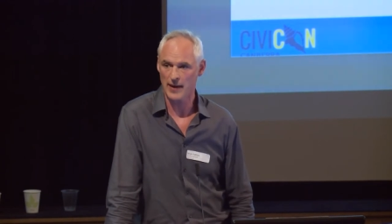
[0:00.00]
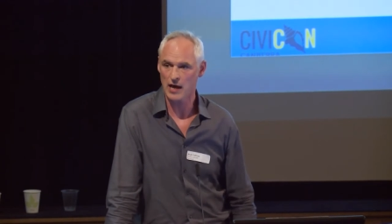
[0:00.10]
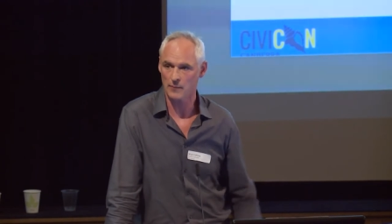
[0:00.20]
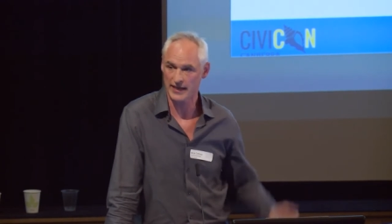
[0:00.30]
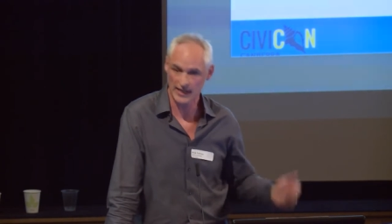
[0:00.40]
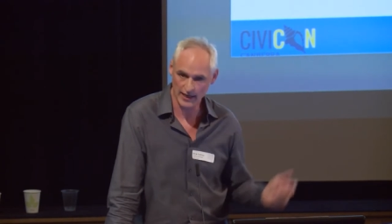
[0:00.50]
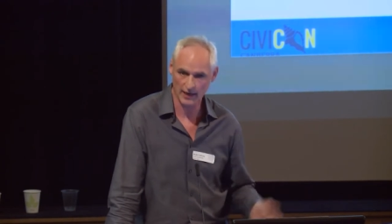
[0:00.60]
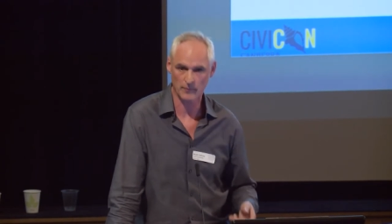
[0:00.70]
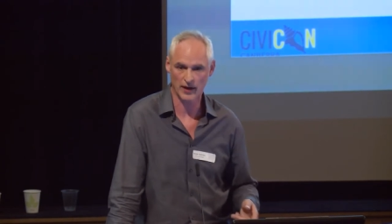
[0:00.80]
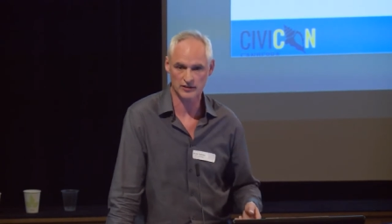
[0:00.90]
How many
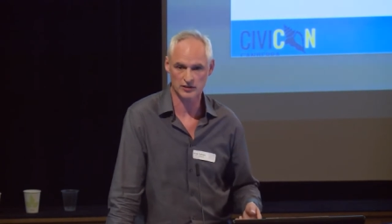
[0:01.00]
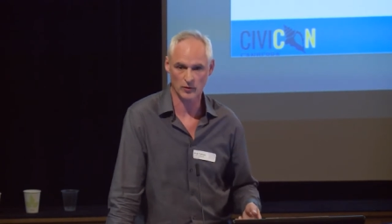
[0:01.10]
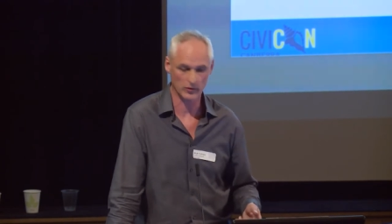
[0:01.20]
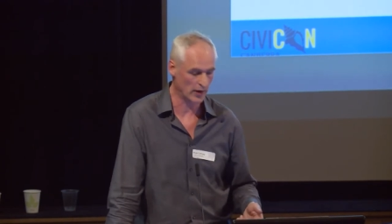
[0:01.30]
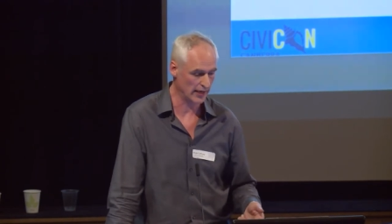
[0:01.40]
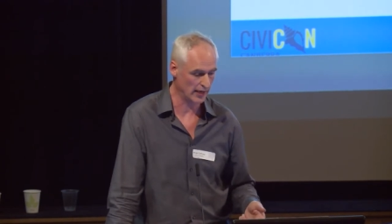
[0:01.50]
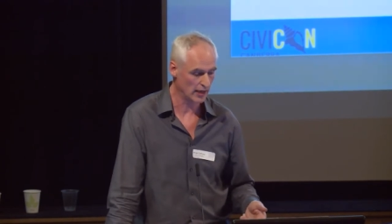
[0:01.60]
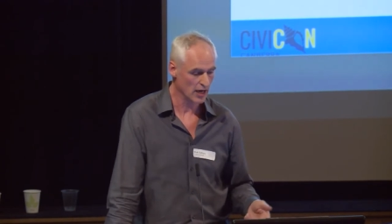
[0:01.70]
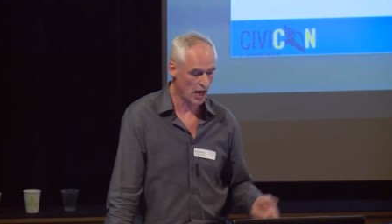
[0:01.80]
campaigns are we running?